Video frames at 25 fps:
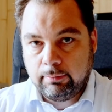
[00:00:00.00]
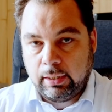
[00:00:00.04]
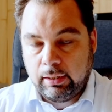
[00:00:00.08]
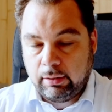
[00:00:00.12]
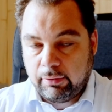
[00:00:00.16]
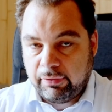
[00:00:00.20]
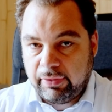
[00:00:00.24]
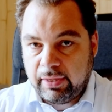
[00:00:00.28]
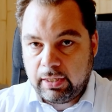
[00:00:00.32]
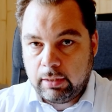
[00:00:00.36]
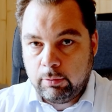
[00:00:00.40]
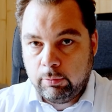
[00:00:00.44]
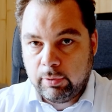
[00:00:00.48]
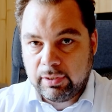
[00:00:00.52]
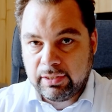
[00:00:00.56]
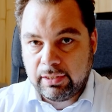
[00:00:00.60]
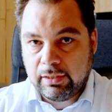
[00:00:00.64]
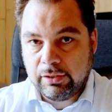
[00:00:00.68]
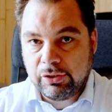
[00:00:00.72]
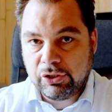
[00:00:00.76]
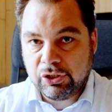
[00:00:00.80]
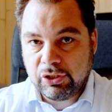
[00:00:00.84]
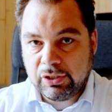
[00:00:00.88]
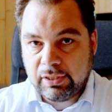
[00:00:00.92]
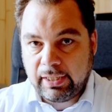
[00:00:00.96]
And I think it was
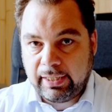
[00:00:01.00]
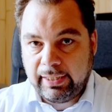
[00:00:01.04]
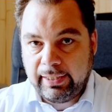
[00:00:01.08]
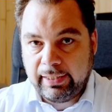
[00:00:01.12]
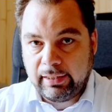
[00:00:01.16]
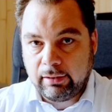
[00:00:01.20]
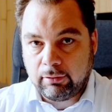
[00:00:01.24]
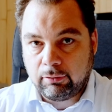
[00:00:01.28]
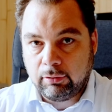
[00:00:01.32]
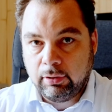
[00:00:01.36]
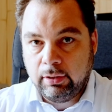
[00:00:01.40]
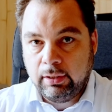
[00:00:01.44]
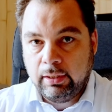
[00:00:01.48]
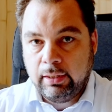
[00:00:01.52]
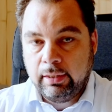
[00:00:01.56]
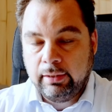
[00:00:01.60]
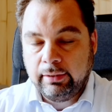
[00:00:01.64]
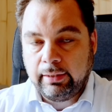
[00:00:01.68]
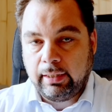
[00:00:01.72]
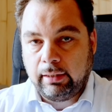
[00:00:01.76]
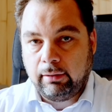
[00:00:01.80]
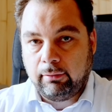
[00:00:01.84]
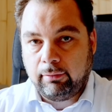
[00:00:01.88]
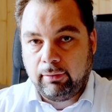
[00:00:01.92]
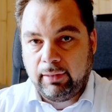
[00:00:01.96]
his style
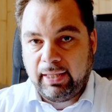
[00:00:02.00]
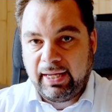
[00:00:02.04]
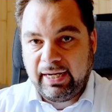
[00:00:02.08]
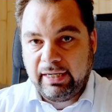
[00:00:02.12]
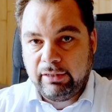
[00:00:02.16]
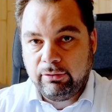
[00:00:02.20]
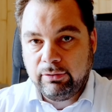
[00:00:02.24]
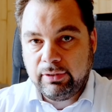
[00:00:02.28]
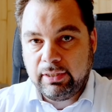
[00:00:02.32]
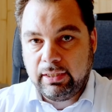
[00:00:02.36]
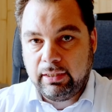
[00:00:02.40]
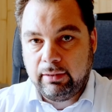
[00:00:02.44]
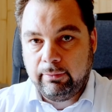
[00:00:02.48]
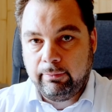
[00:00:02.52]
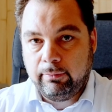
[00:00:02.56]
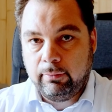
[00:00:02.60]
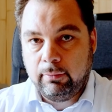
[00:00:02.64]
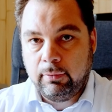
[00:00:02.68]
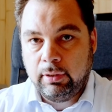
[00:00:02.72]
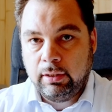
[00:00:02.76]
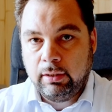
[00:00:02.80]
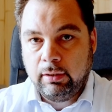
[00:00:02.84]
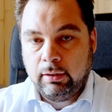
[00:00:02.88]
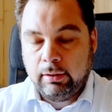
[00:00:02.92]
that allowed him